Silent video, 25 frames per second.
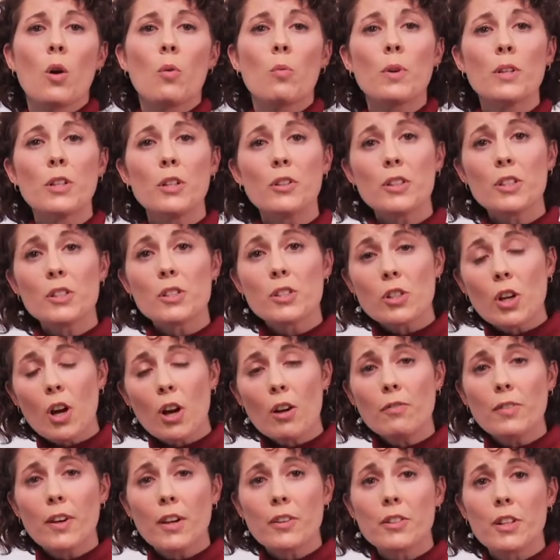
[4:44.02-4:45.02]
When you install
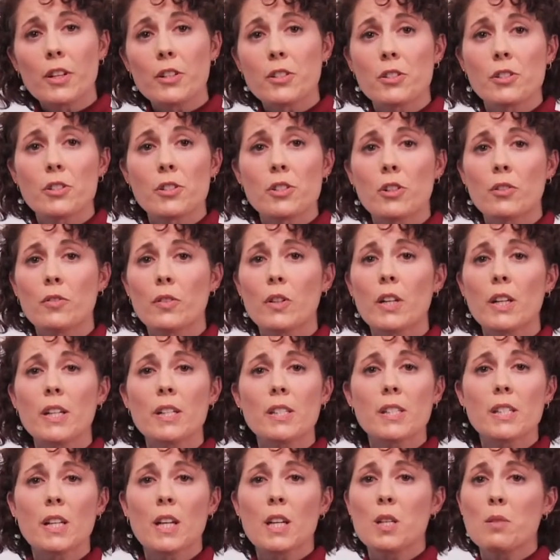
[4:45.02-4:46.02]
Foundation Server,
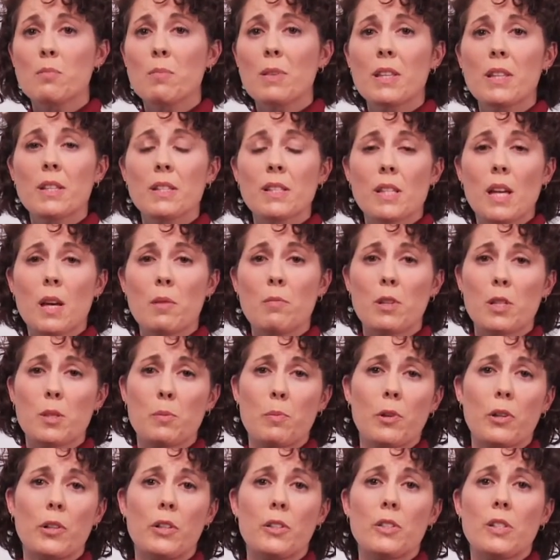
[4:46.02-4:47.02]
it's going to be the same
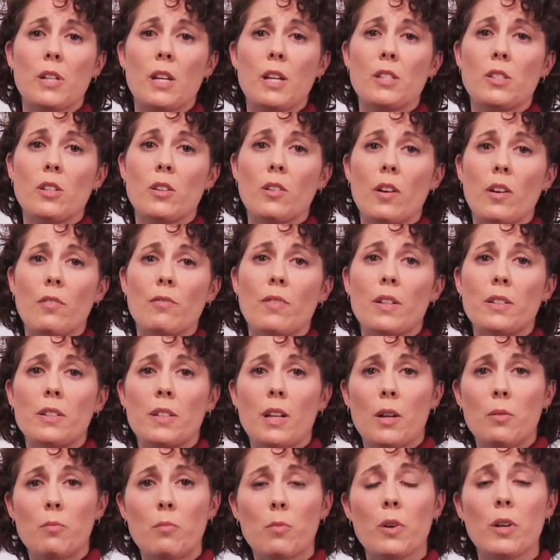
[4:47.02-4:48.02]
experience as you have
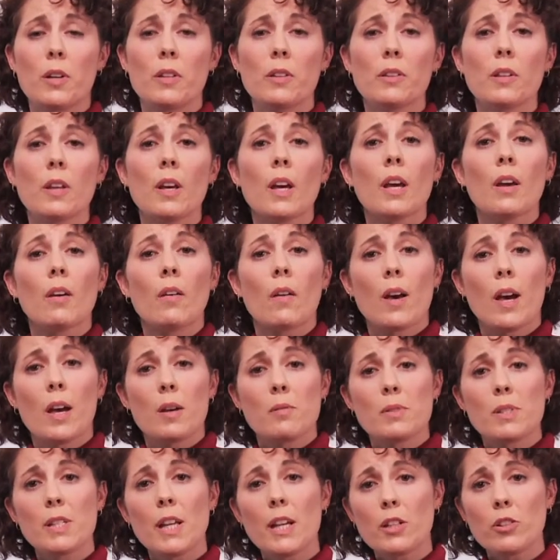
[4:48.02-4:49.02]
done with
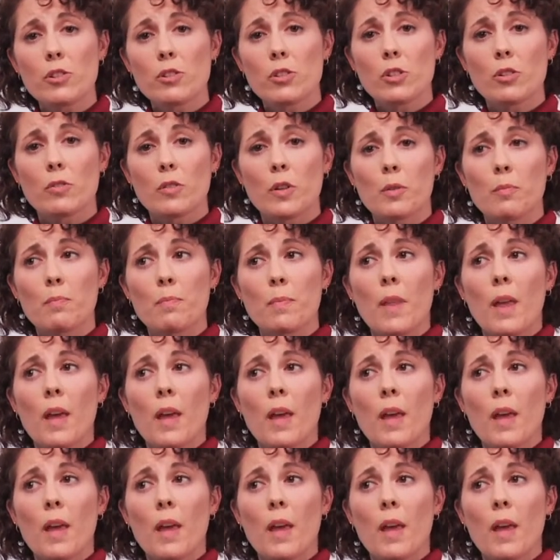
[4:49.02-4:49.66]
Standard Server.